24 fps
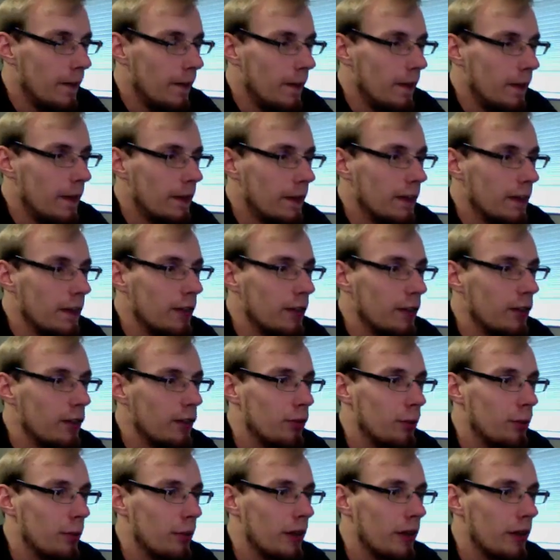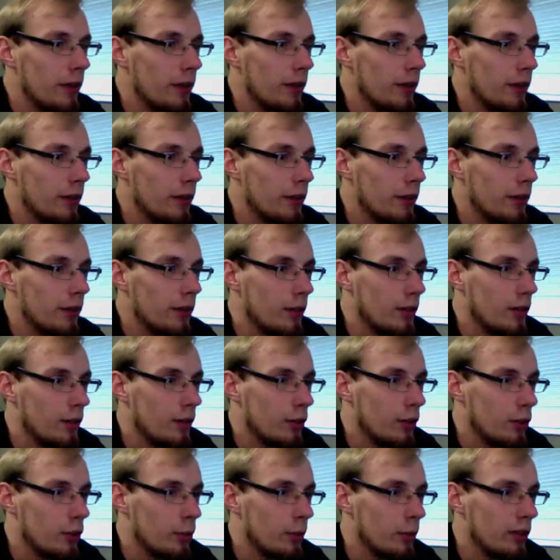And here's where
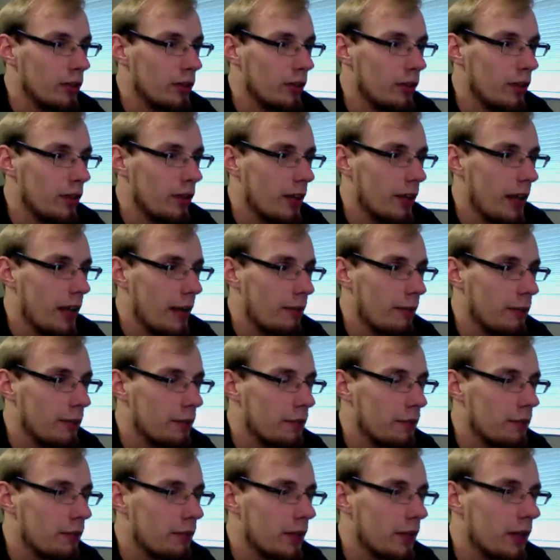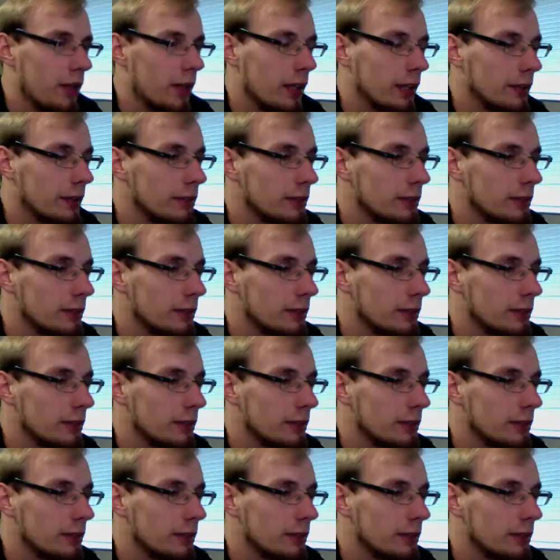we start having fun.